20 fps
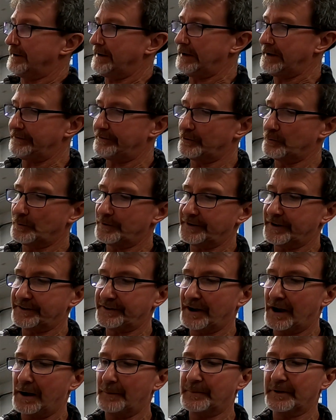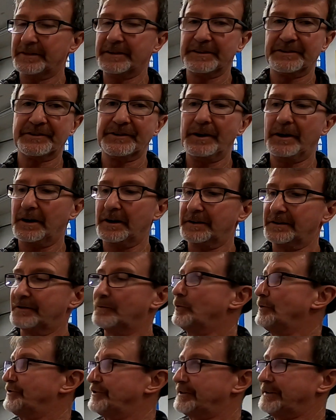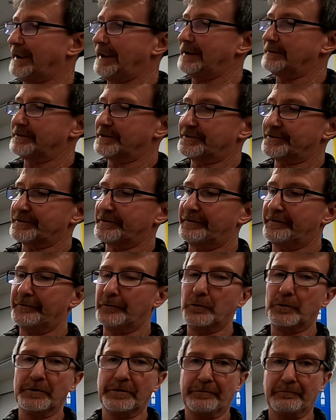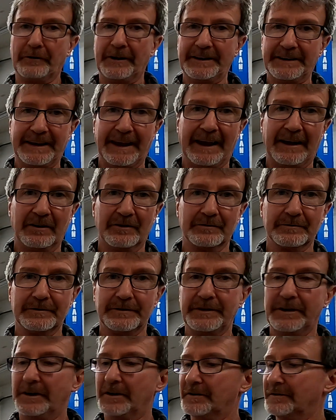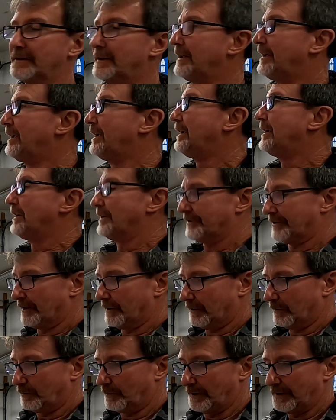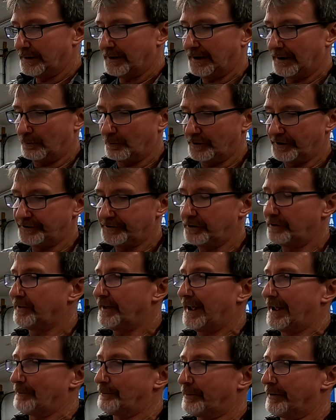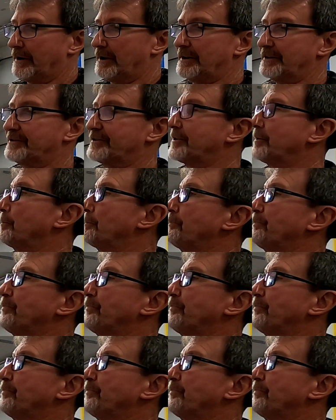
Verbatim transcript: even with the top of this nut, which gave us full thread count, you know. So I want to do that. Plus,